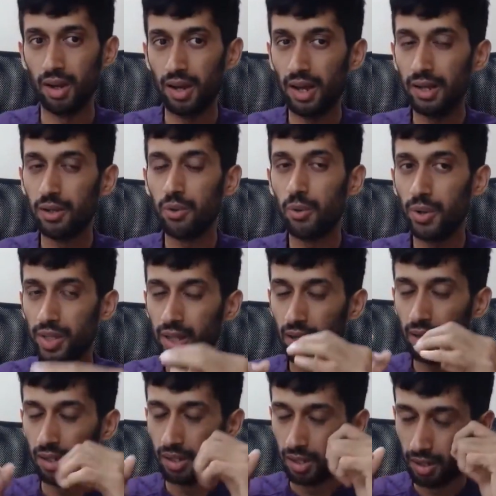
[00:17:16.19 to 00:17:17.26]
And
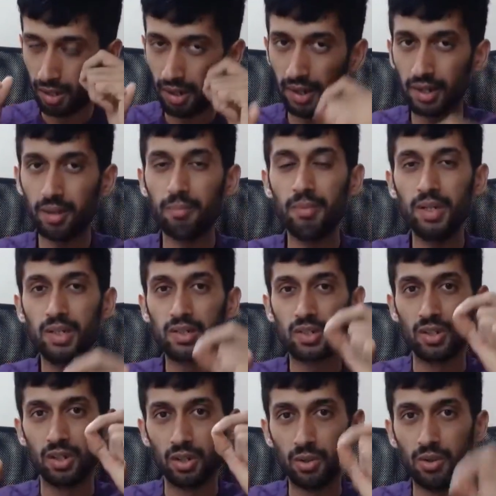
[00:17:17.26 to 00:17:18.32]
Ayurveda
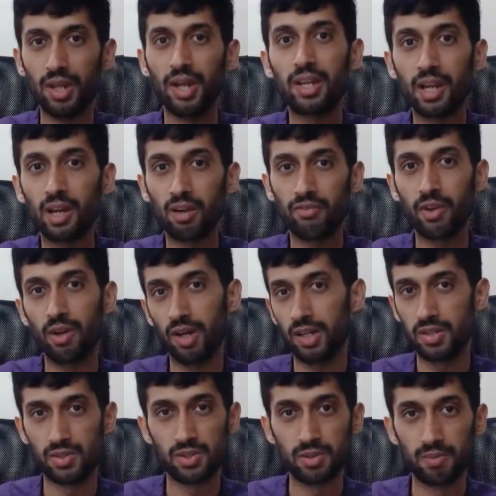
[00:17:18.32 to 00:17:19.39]
recommends you take care of your
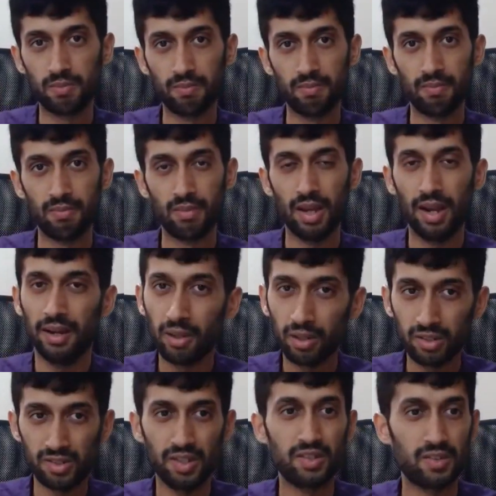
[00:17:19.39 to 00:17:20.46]
eyes and
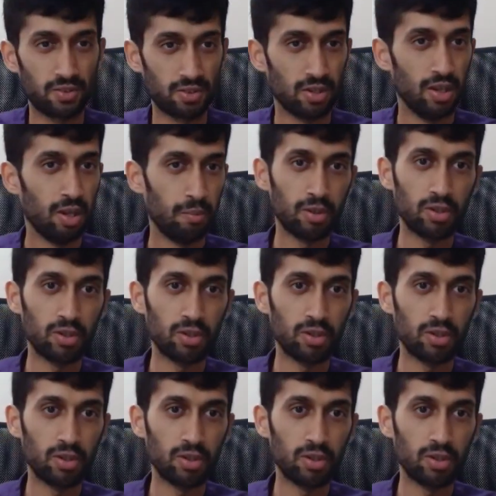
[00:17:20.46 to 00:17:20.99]
your senses,